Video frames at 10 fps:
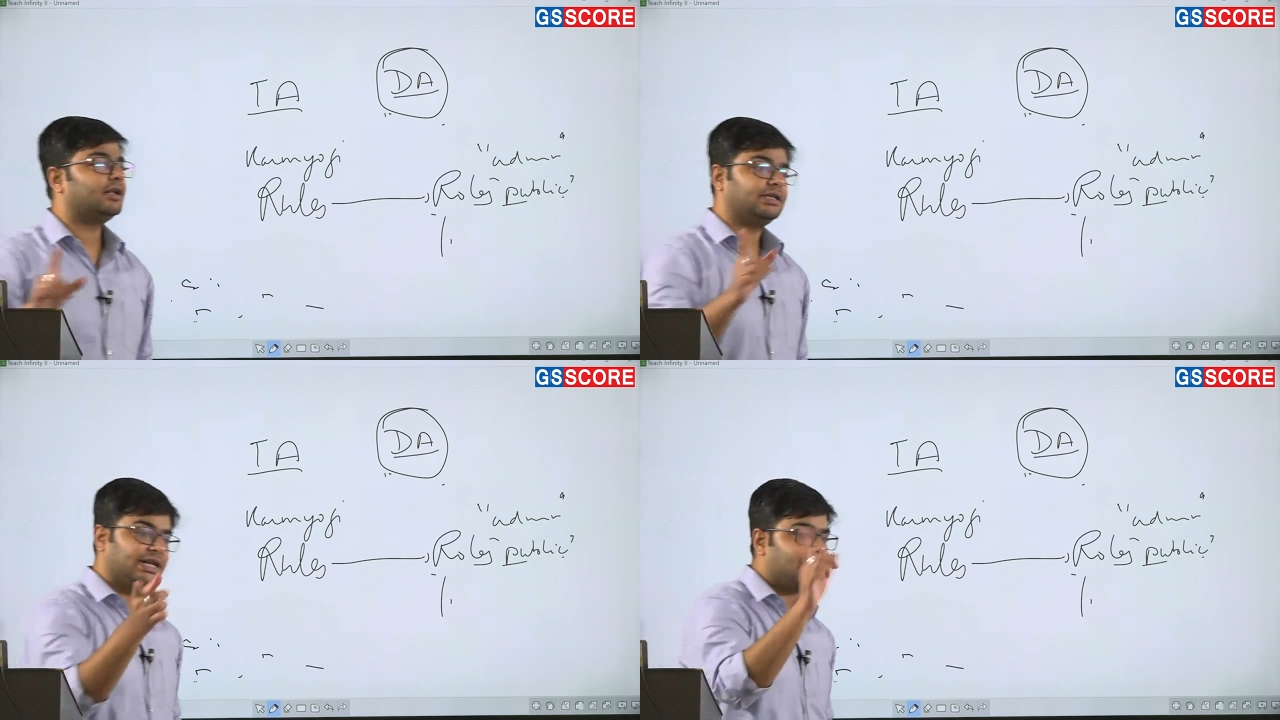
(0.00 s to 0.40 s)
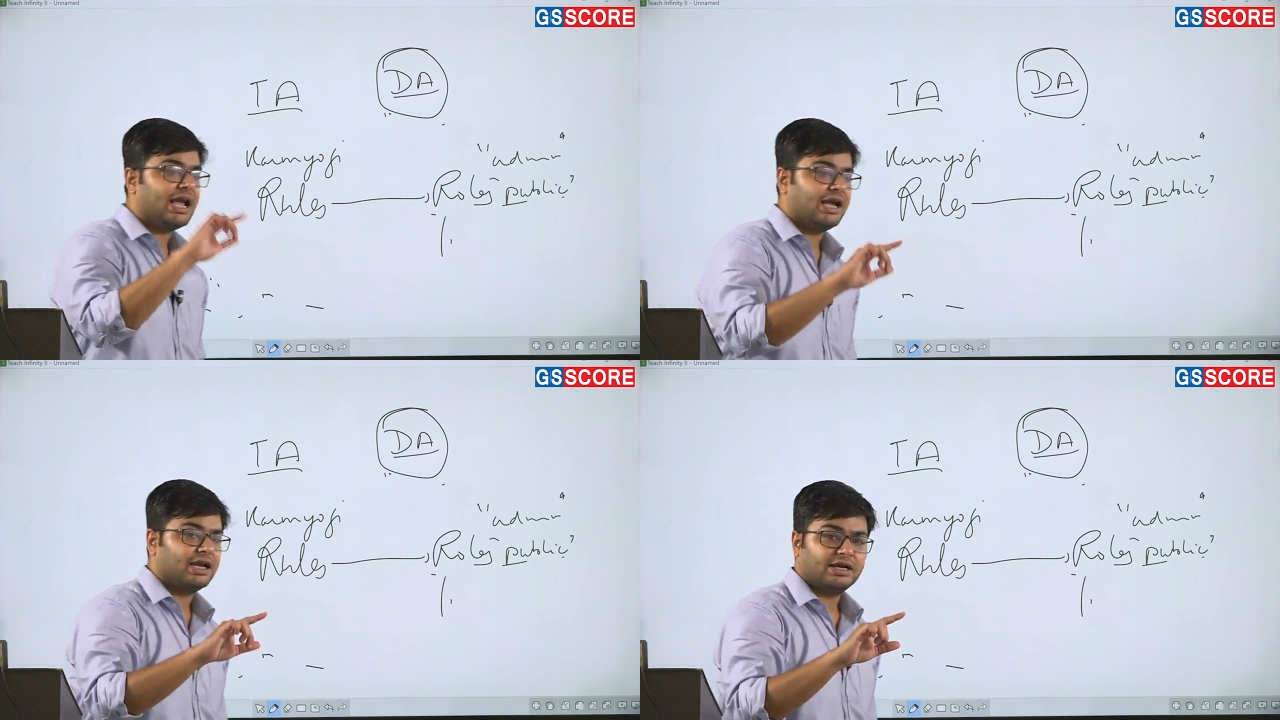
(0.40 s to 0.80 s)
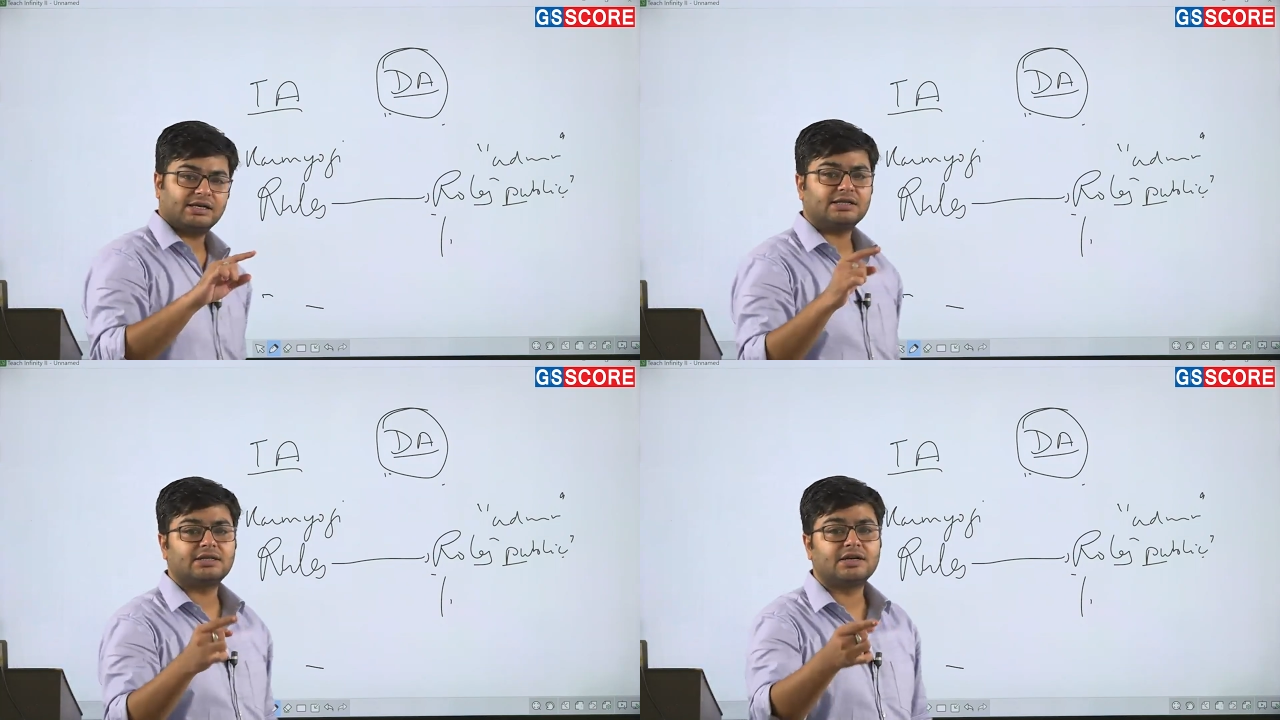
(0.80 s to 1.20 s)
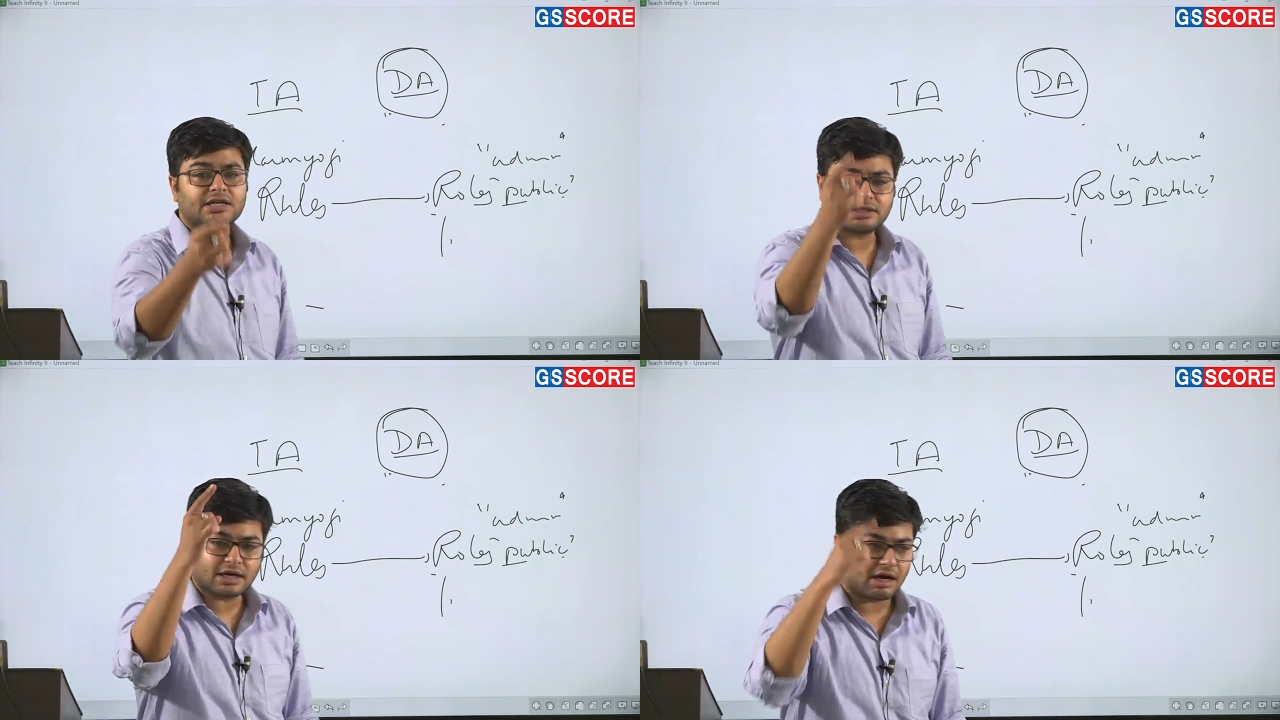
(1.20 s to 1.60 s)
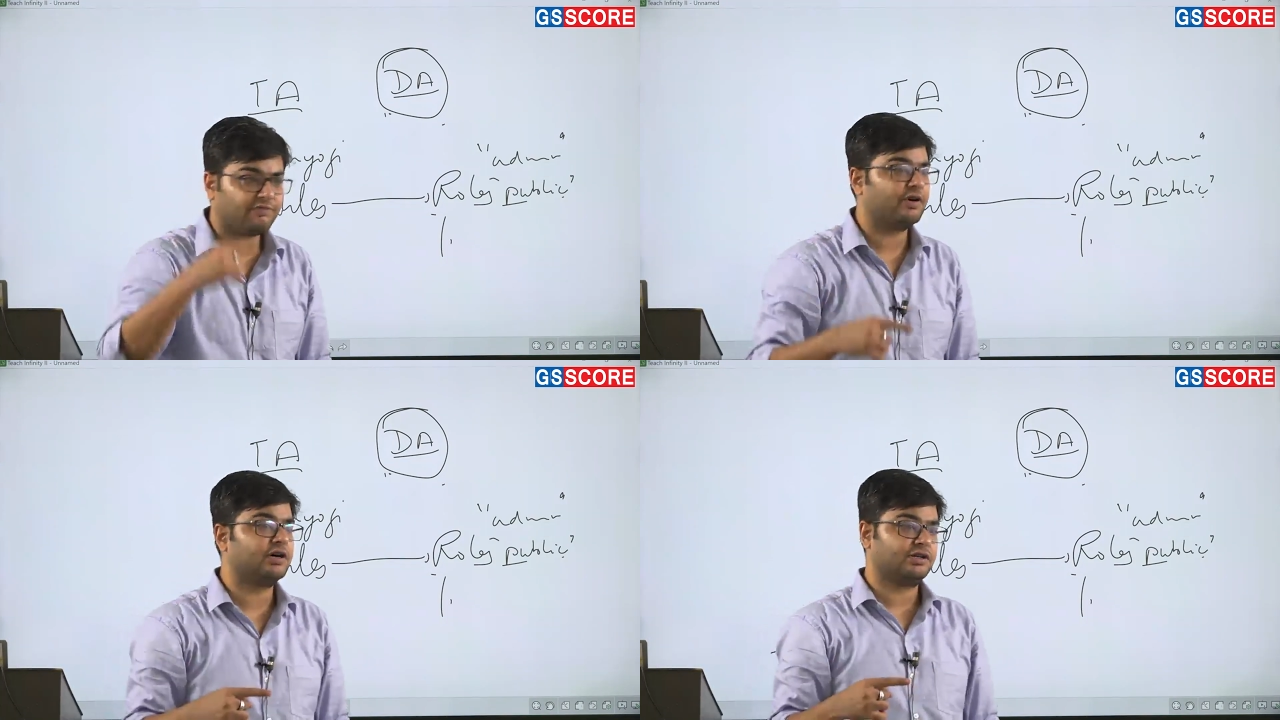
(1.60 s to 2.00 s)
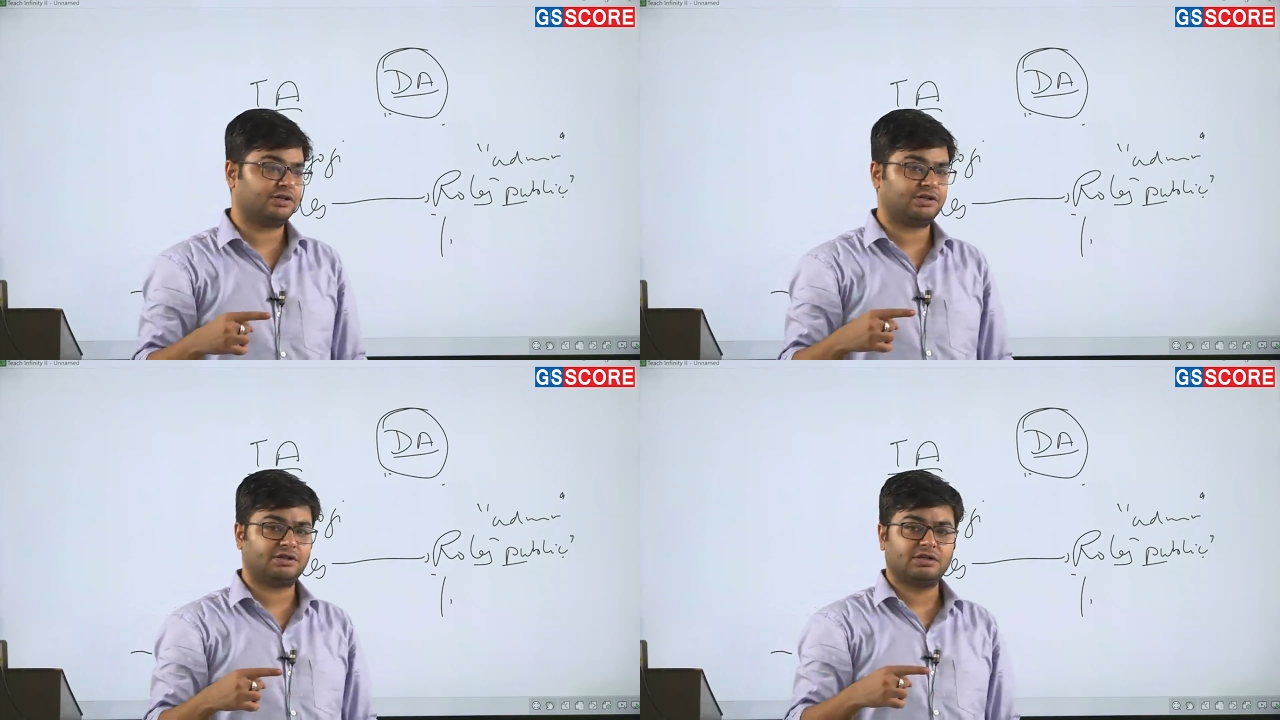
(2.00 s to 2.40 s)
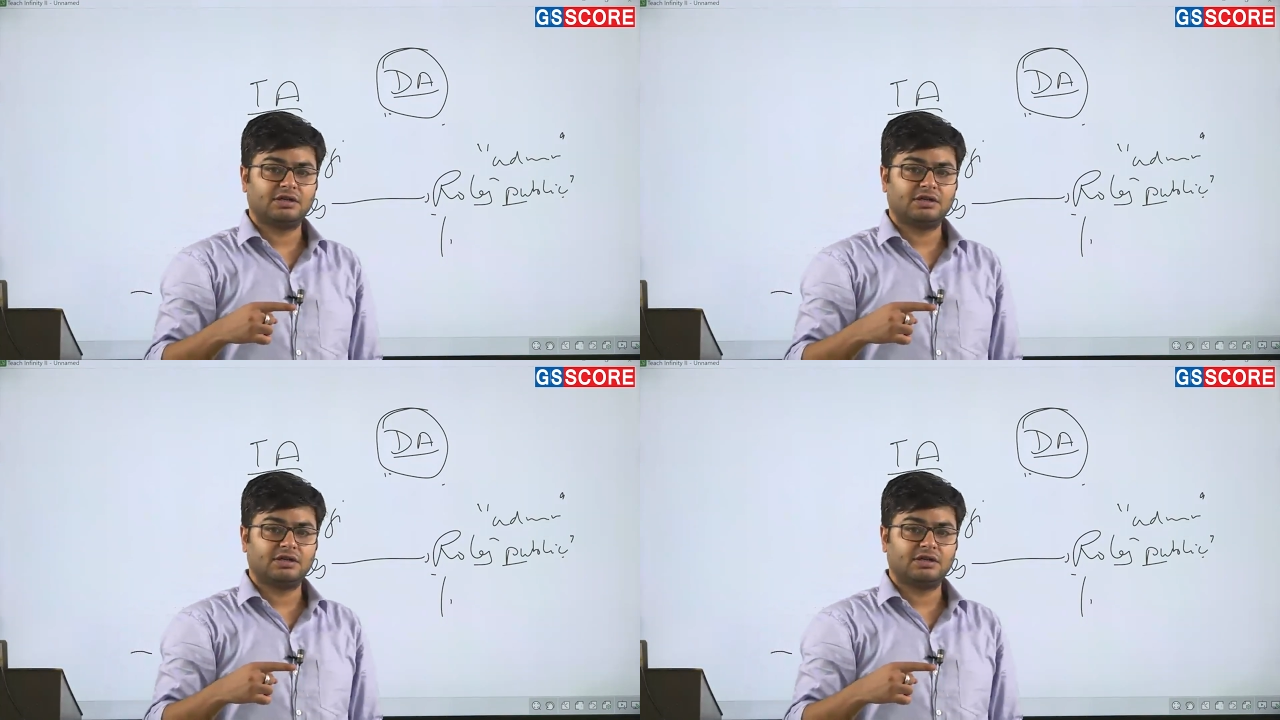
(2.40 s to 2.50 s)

the TA is risk averse,